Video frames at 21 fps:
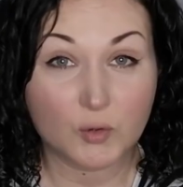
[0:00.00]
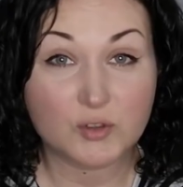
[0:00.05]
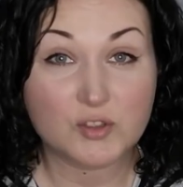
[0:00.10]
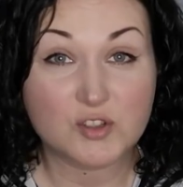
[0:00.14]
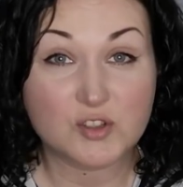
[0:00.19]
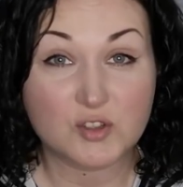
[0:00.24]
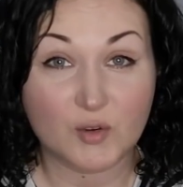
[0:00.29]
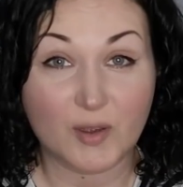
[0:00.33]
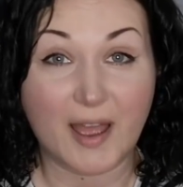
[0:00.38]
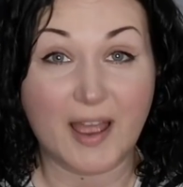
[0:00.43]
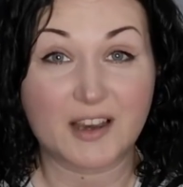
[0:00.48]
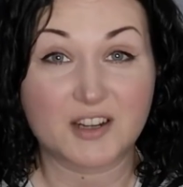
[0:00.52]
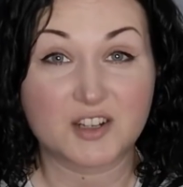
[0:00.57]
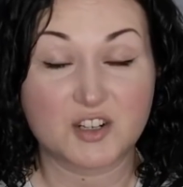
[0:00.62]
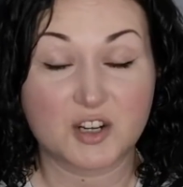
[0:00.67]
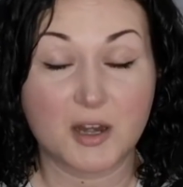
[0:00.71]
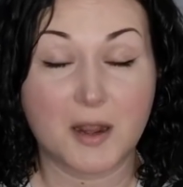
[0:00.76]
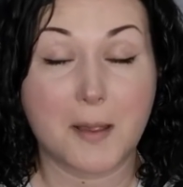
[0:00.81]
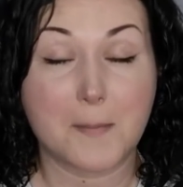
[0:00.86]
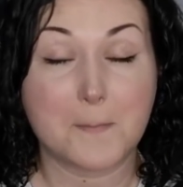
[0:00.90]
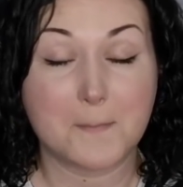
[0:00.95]
to
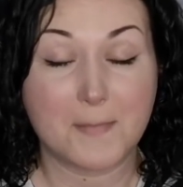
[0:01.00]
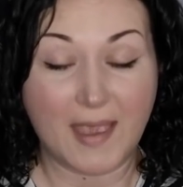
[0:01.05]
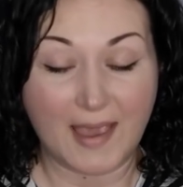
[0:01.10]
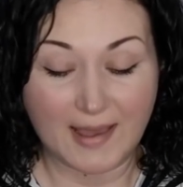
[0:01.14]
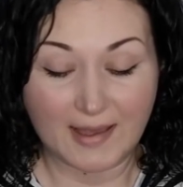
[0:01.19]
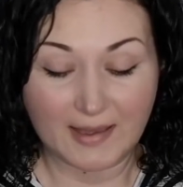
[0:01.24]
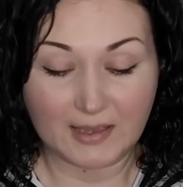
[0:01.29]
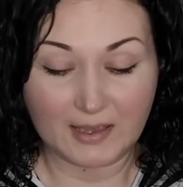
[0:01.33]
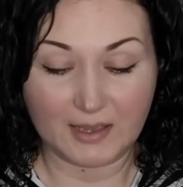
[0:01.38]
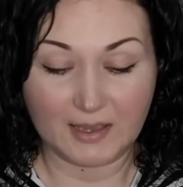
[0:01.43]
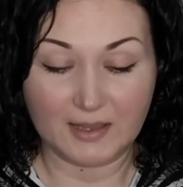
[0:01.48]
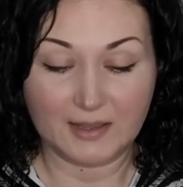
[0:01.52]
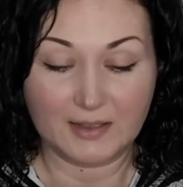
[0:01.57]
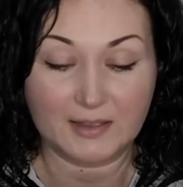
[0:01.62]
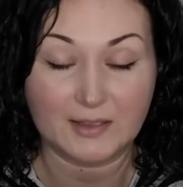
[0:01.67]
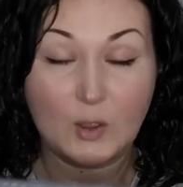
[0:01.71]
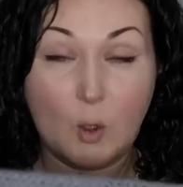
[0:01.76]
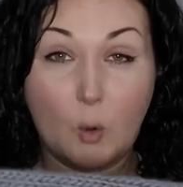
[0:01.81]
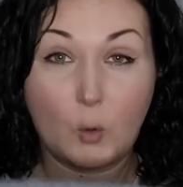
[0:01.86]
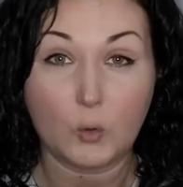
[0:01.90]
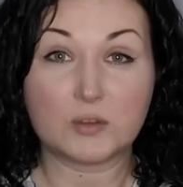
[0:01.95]
actually make
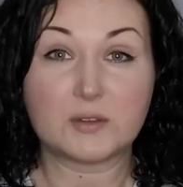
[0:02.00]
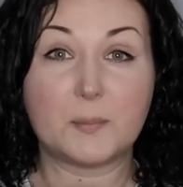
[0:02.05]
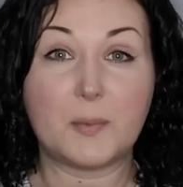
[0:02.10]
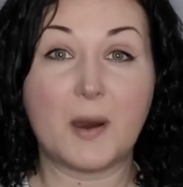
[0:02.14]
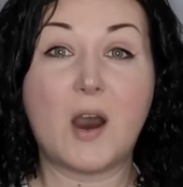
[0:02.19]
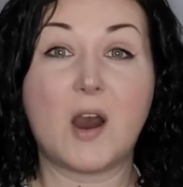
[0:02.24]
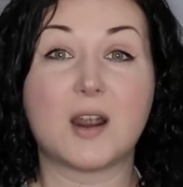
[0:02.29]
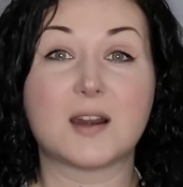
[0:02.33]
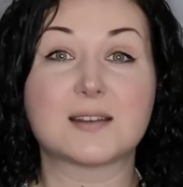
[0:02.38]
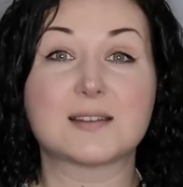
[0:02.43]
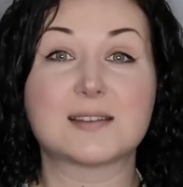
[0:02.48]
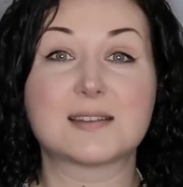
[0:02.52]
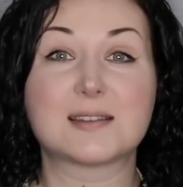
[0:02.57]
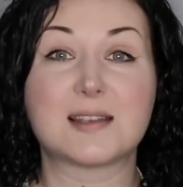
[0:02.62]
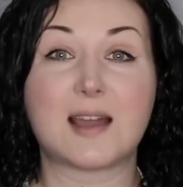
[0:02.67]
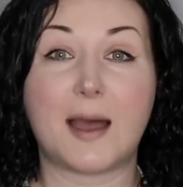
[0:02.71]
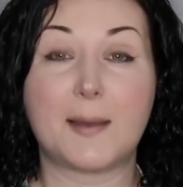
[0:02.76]
all the parts.